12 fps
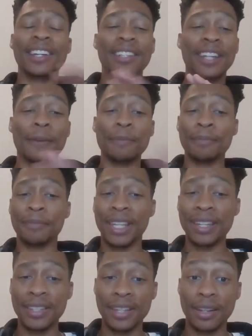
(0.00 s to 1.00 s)
I'm
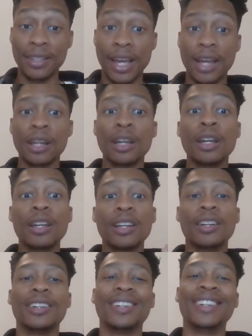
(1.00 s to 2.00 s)
getting tongue-tied.
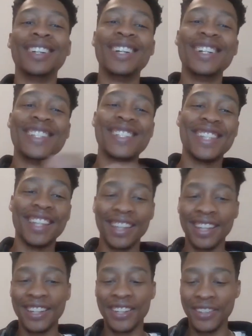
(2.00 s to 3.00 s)

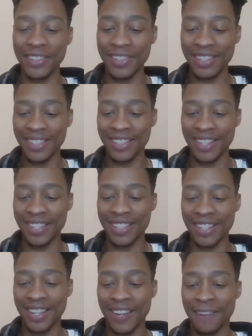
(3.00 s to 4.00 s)
Zillennials, they
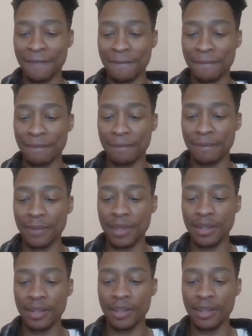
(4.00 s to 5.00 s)
say,
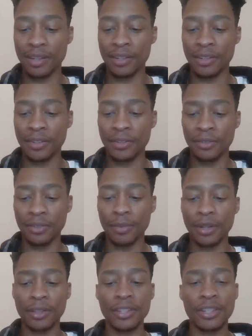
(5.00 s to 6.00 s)
from
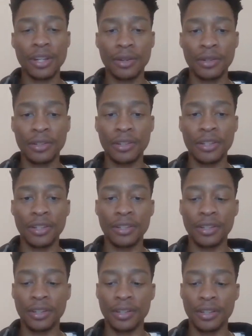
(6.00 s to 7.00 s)
early childhood
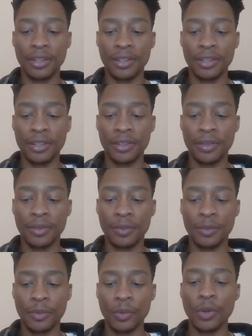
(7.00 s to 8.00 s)

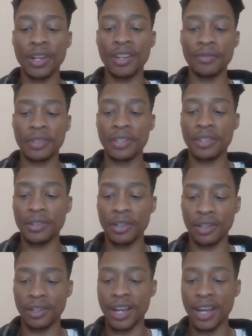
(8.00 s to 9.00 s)
or infancy during
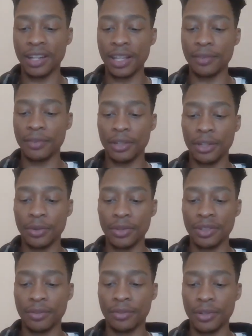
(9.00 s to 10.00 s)
9/11, they was
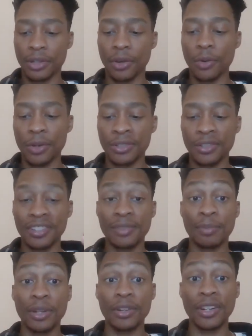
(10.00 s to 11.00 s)
the first cohort to
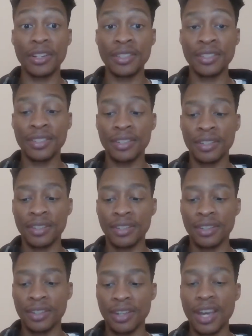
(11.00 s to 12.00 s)
experience
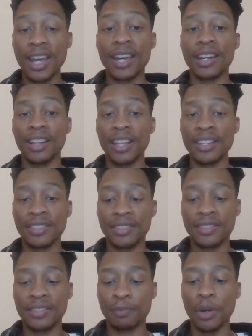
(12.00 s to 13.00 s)

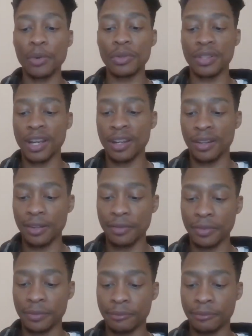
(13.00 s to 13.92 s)
adolescence post 9/11.